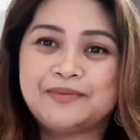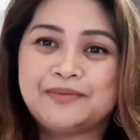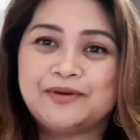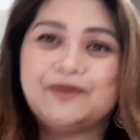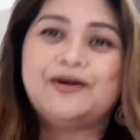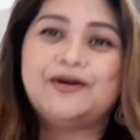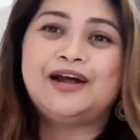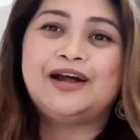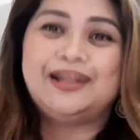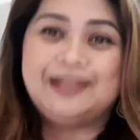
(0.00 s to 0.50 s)
oh,
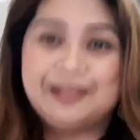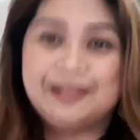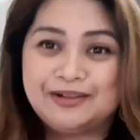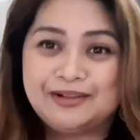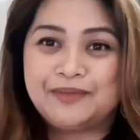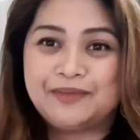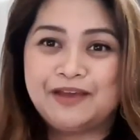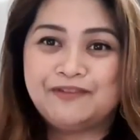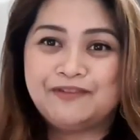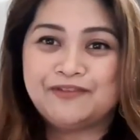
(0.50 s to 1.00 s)
I need to
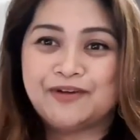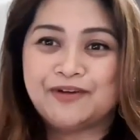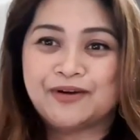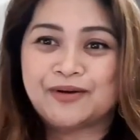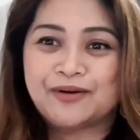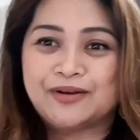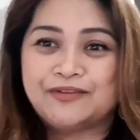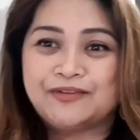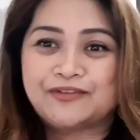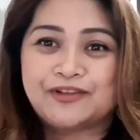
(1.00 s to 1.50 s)
pay
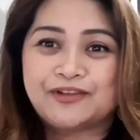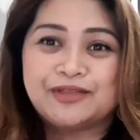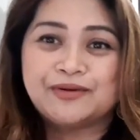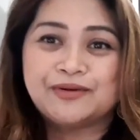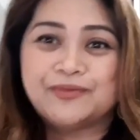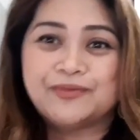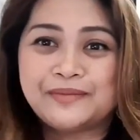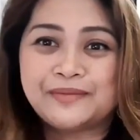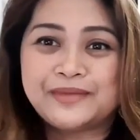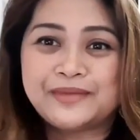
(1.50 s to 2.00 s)
forward for the
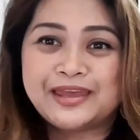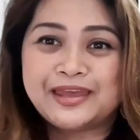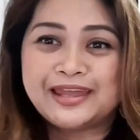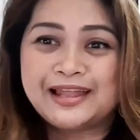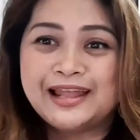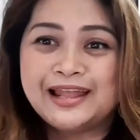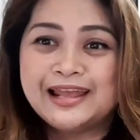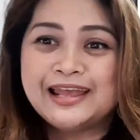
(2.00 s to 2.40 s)
women